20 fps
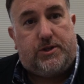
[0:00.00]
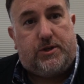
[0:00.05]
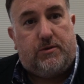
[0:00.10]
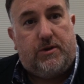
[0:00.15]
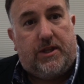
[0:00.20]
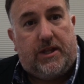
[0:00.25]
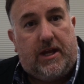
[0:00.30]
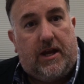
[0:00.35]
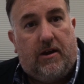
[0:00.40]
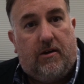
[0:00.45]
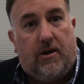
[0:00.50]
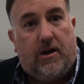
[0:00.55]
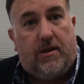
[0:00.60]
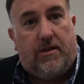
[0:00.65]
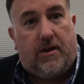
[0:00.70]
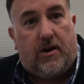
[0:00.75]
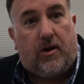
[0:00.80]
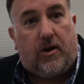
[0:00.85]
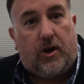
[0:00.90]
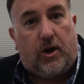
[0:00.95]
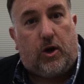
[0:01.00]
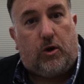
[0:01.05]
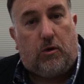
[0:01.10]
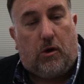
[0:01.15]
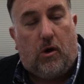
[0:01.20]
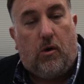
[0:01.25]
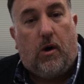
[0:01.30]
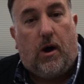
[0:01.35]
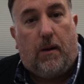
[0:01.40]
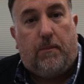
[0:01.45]
are in the area that are going to
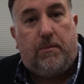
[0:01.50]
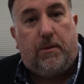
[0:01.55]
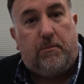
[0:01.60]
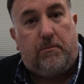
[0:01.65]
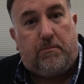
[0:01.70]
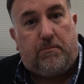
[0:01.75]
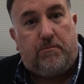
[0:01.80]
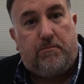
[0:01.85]
grow up and